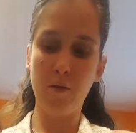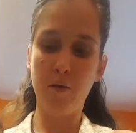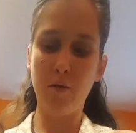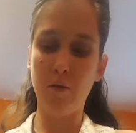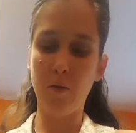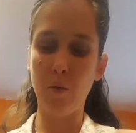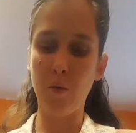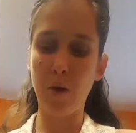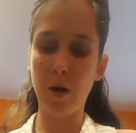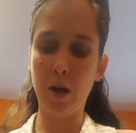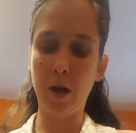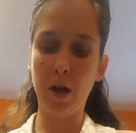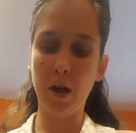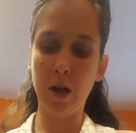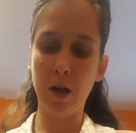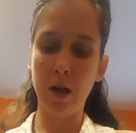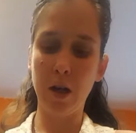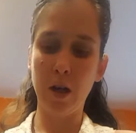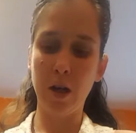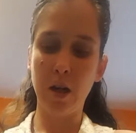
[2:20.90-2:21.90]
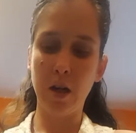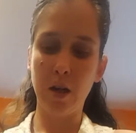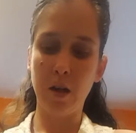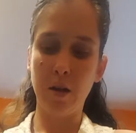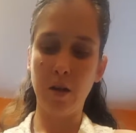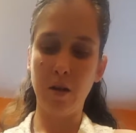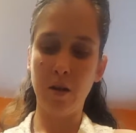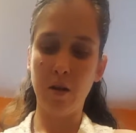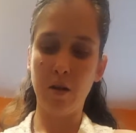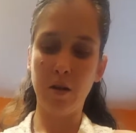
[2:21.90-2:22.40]
for
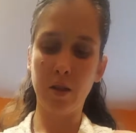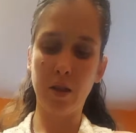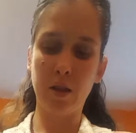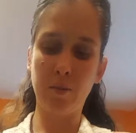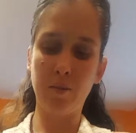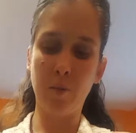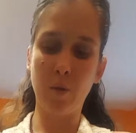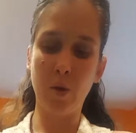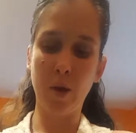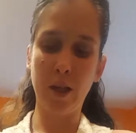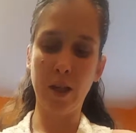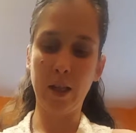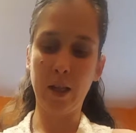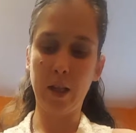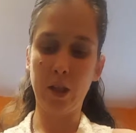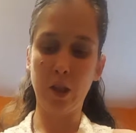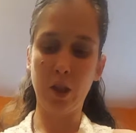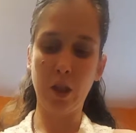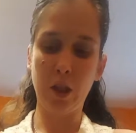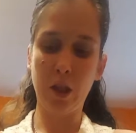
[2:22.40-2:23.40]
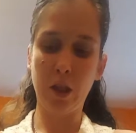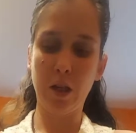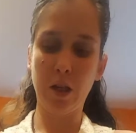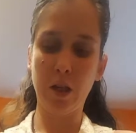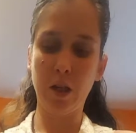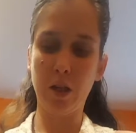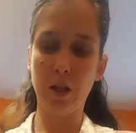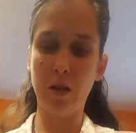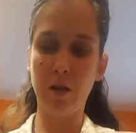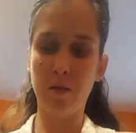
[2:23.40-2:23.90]
spoilage,
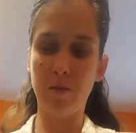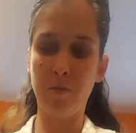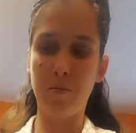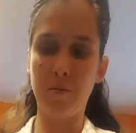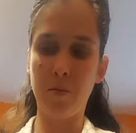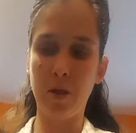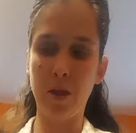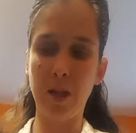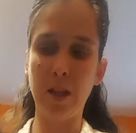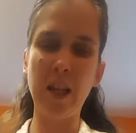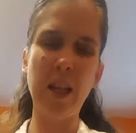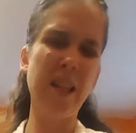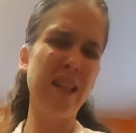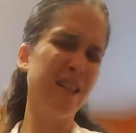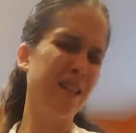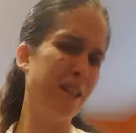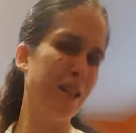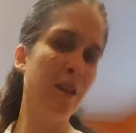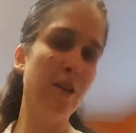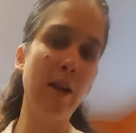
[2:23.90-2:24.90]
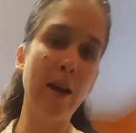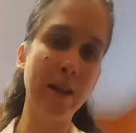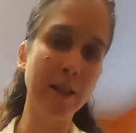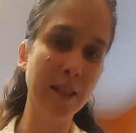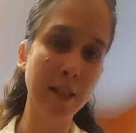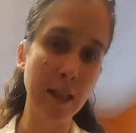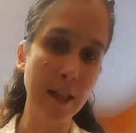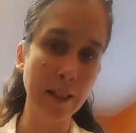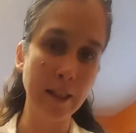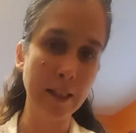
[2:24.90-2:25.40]
in case like you
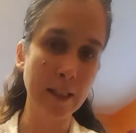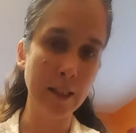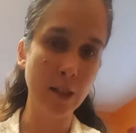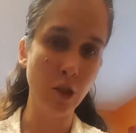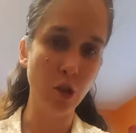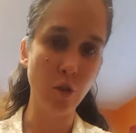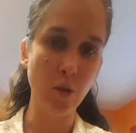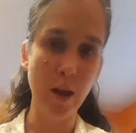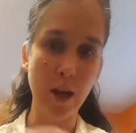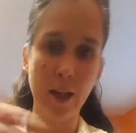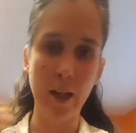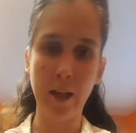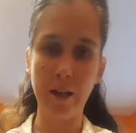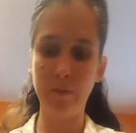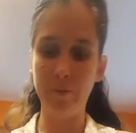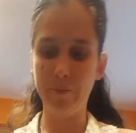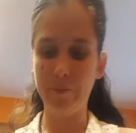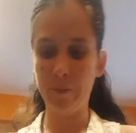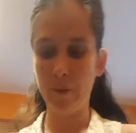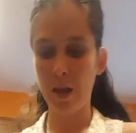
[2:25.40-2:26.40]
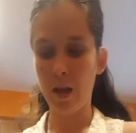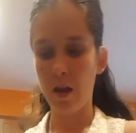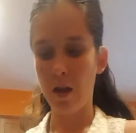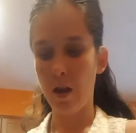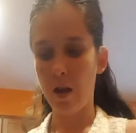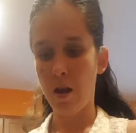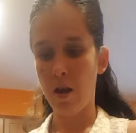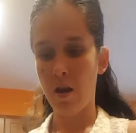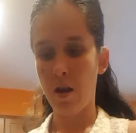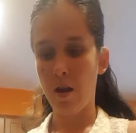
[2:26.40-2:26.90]
accidentally didn't dry it
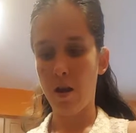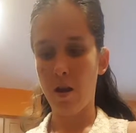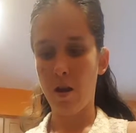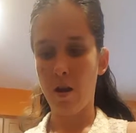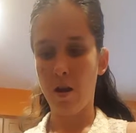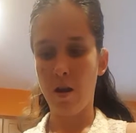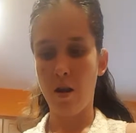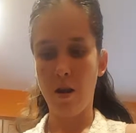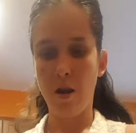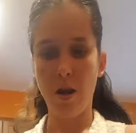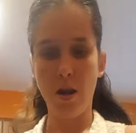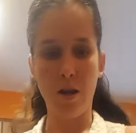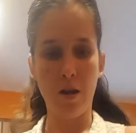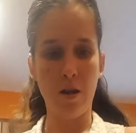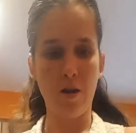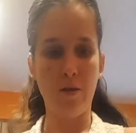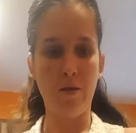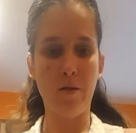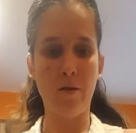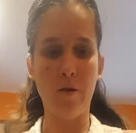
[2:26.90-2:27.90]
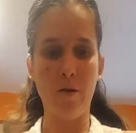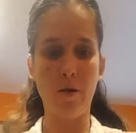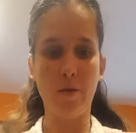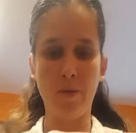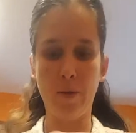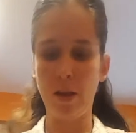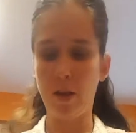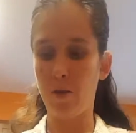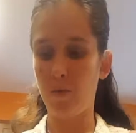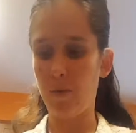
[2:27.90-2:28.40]
all the
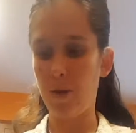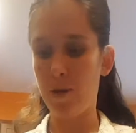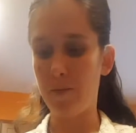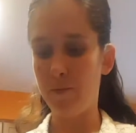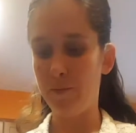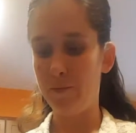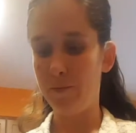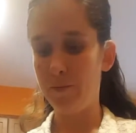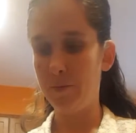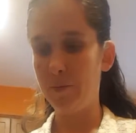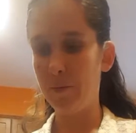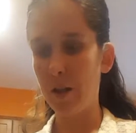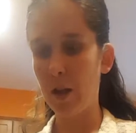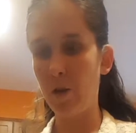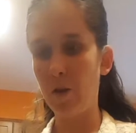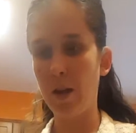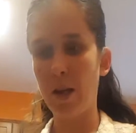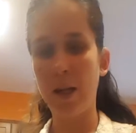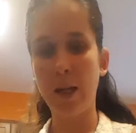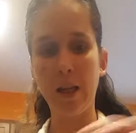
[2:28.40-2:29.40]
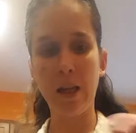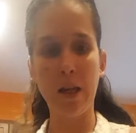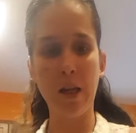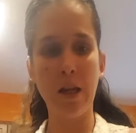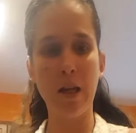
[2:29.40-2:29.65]
way through. Okay,